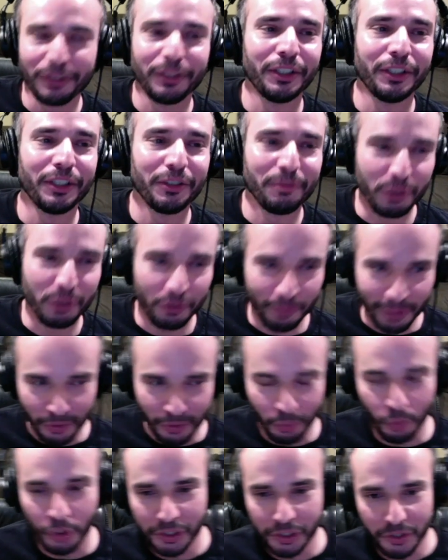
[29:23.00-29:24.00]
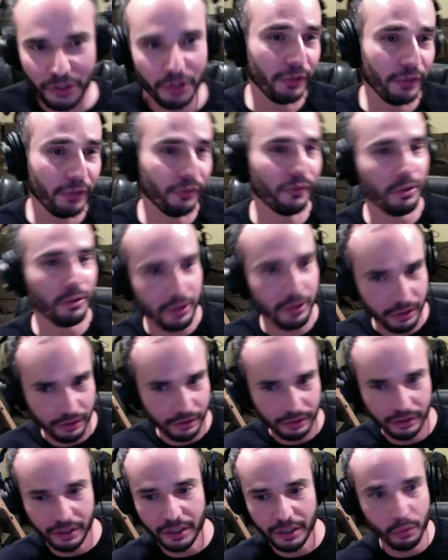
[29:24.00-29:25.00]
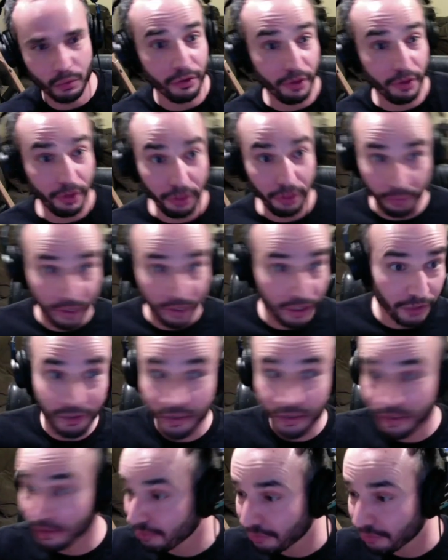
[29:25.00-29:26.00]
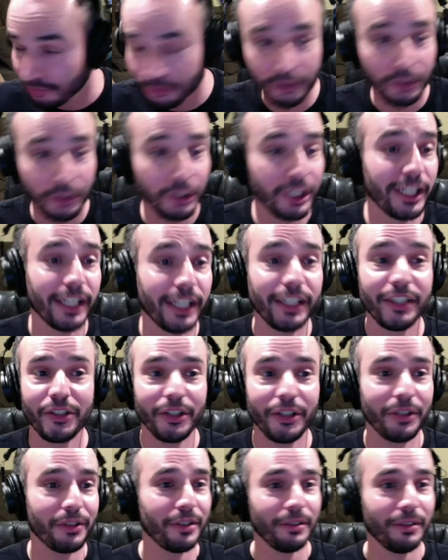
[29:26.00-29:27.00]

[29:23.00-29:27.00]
movements 1, 2, and 4 were the three of us looking at each other.